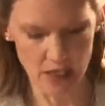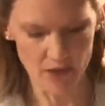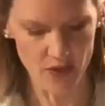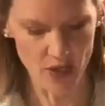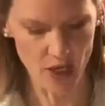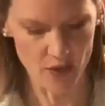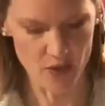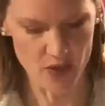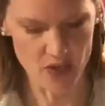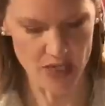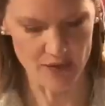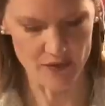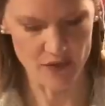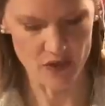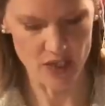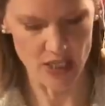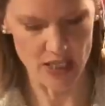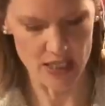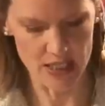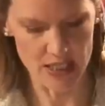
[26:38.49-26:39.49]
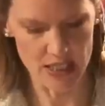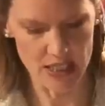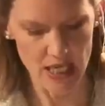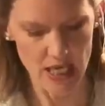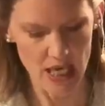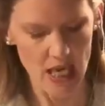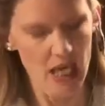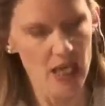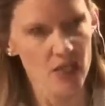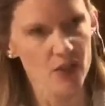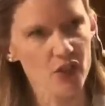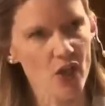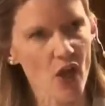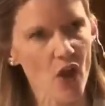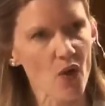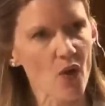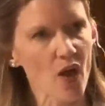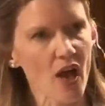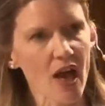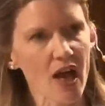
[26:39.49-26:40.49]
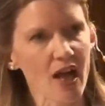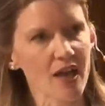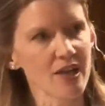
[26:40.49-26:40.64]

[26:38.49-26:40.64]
the over 70s. So,